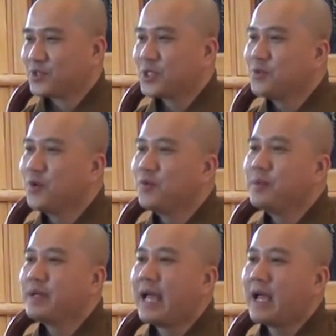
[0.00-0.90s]
She will
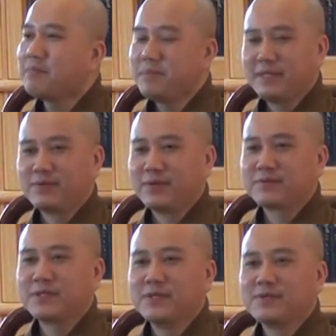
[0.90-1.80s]
be happy
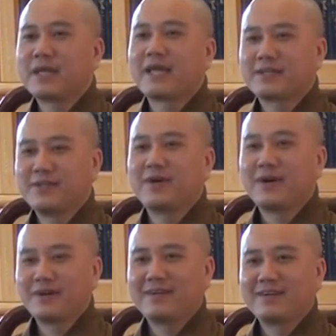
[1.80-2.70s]
if she look at
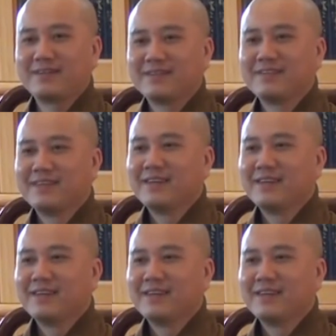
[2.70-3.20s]
your